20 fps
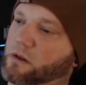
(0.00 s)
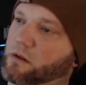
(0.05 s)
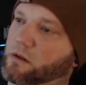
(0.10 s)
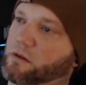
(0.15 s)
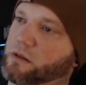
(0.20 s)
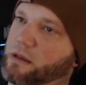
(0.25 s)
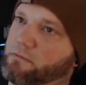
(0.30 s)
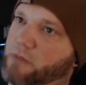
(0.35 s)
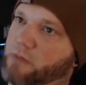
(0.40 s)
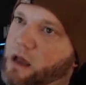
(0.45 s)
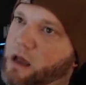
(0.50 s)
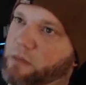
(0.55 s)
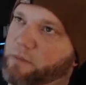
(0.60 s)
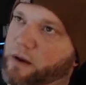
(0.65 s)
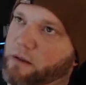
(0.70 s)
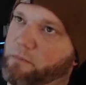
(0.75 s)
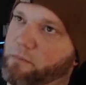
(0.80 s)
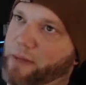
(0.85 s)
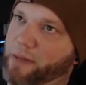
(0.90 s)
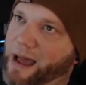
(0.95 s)
That might have been
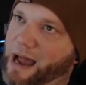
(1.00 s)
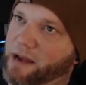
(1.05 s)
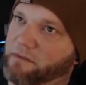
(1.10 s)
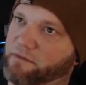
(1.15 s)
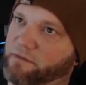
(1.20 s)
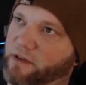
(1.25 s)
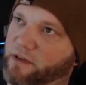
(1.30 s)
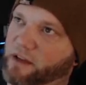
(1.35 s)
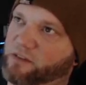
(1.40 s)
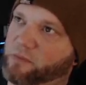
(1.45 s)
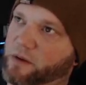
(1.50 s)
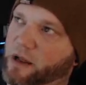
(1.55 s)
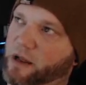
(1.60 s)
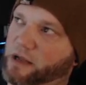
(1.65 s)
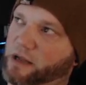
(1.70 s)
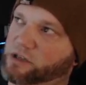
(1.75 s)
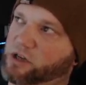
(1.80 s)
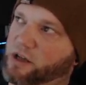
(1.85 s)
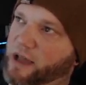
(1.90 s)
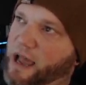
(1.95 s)
a bad investment. I
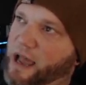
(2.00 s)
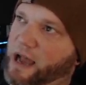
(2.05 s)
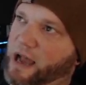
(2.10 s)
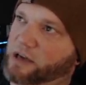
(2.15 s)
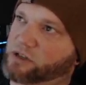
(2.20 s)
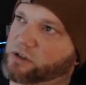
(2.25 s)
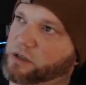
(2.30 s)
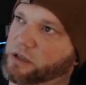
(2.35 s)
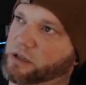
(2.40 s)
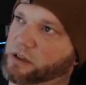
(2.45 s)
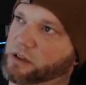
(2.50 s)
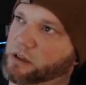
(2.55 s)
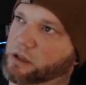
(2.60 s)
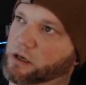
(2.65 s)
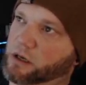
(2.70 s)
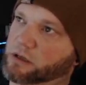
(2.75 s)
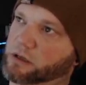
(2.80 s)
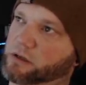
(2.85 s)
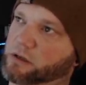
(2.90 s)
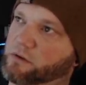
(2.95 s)
should have actually
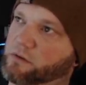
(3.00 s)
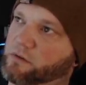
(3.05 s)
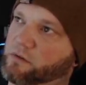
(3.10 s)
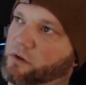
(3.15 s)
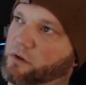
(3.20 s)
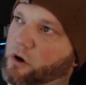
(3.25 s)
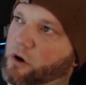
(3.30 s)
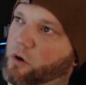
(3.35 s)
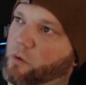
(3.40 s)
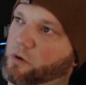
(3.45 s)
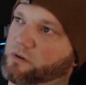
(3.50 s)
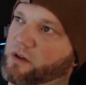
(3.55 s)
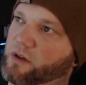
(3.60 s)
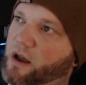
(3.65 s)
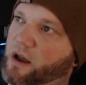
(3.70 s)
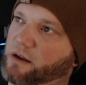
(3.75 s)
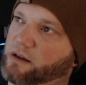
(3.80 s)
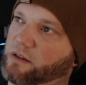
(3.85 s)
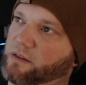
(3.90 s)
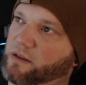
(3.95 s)
looked. So we'll
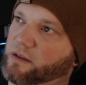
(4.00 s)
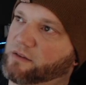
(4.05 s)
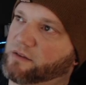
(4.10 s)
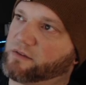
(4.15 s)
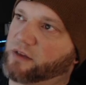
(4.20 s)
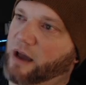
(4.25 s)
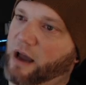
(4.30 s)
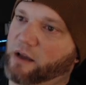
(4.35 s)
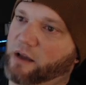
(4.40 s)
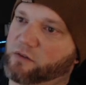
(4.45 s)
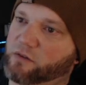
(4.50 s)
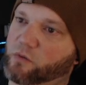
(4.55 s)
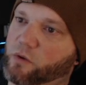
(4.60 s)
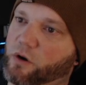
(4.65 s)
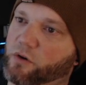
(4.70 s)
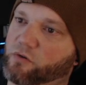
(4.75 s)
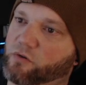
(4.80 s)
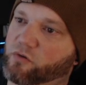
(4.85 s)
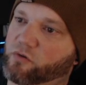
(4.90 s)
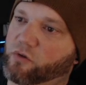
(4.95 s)
talk to this guy. So we'll go
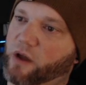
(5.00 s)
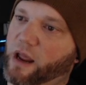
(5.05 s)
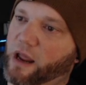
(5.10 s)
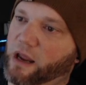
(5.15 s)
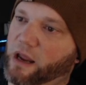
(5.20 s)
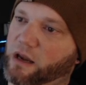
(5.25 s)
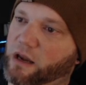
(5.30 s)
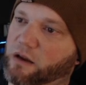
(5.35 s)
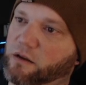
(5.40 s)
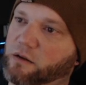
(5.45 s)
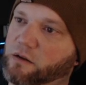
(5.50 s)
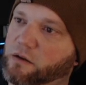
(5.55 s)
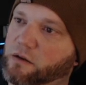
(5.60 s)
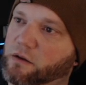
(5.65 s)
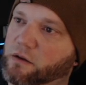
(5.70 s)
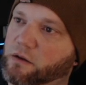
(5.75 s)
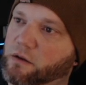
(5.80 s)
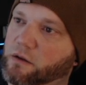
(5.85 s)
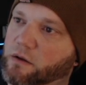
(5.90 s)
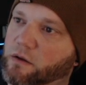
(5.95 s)
to trade.
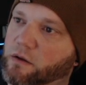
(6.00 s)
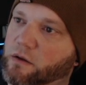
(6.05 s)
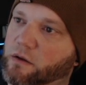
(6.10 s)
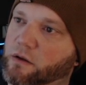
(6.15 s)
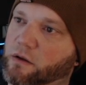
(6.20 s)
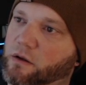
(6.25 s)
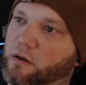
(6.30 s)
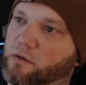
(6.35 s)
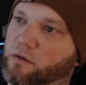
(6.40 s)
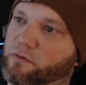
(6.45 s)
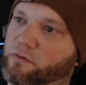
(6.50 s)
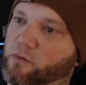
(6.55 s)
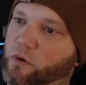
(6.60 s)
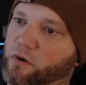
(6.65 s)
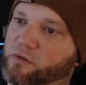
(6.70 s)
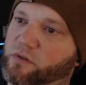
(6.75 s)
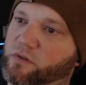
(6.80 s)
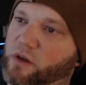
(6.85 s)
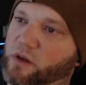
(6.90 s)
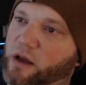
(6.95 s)
4
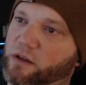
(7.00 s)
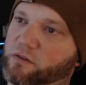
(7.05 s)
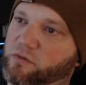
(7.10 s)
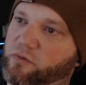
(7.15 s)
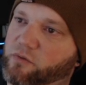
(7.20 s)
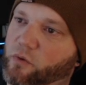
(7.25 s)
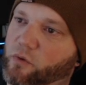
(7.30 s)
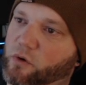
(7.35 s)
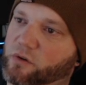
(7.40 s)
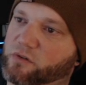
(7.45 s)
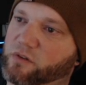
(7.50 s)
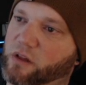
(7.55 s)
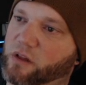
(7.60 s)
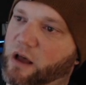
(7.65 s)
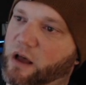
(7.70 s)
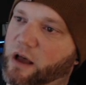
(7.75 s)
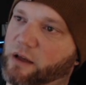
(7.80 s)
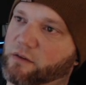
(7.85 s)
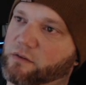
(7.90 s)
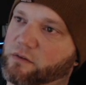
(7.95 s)
slots, 4
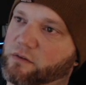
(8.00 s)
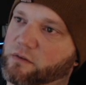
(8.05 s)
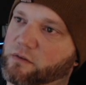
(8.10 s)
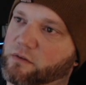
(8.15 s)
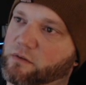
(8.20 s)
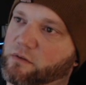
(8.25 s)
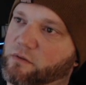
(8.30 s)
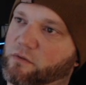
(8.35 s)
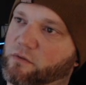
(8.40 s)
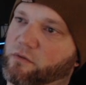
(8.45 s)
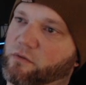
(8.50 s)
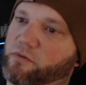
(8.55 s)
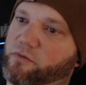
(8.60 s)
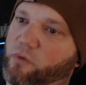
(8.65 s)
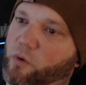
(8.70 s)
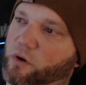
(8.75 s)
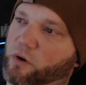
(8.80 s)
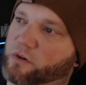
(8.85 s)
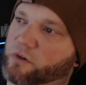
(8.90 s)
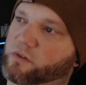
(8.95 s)
slots,
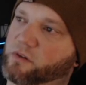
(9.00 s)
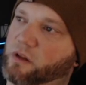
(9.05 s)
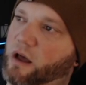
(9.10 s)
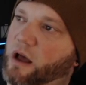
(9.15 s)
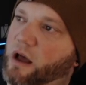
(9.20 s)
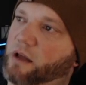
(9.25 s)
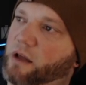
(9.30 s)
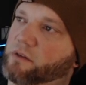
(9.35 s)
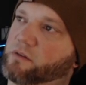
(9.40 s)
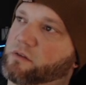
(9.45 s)
4 slots.